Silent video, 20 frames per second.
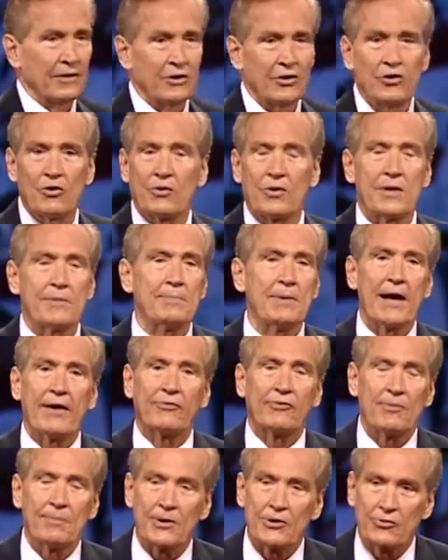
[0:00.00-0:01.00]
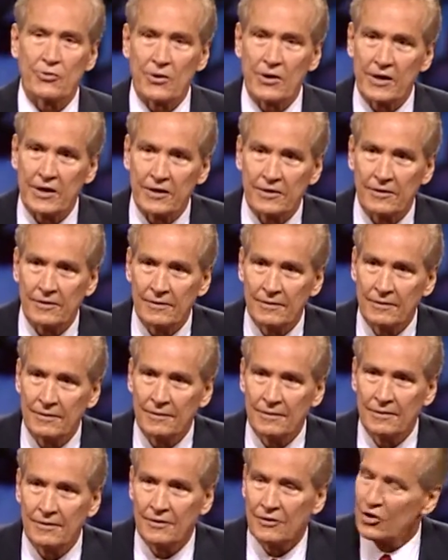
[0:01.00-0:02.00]
You don't even have to be trained.
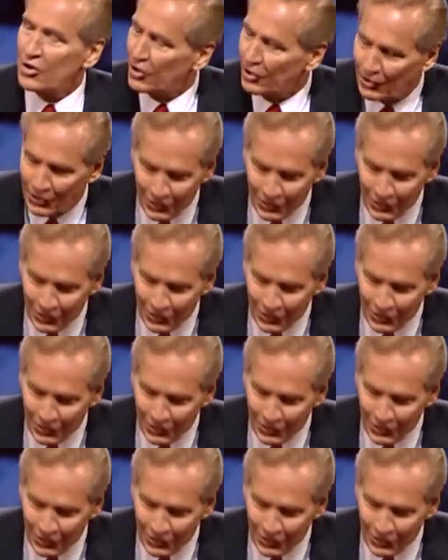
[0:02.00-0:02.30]
You